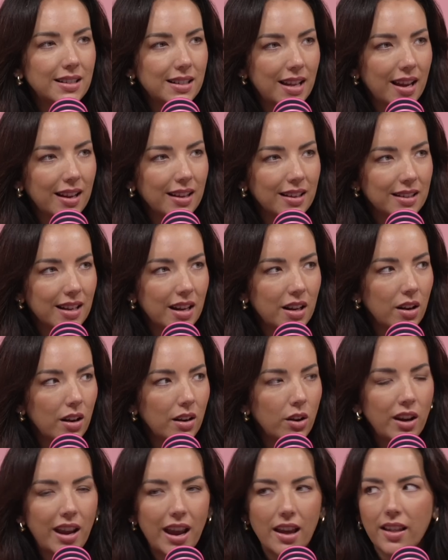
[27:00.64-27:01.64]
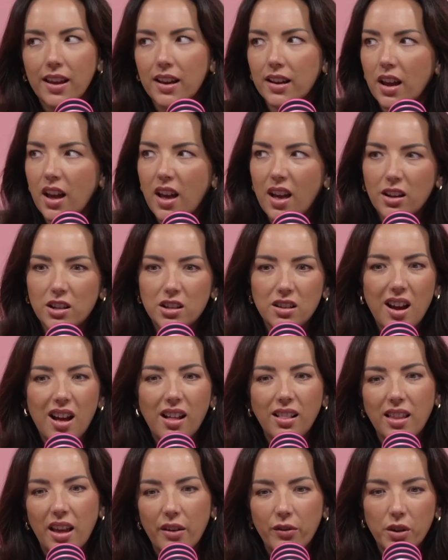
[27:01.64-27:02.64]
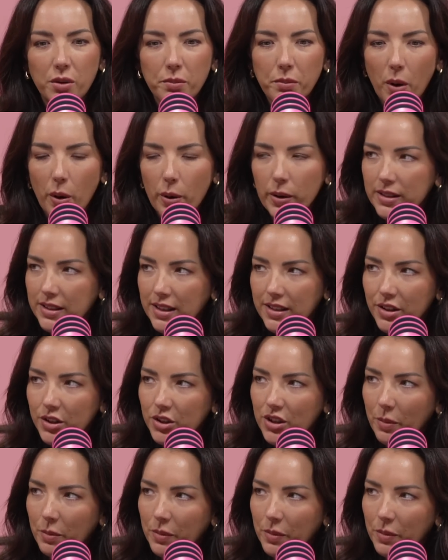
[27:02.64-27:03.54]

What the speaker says: things, and you get like 11 boxes or something.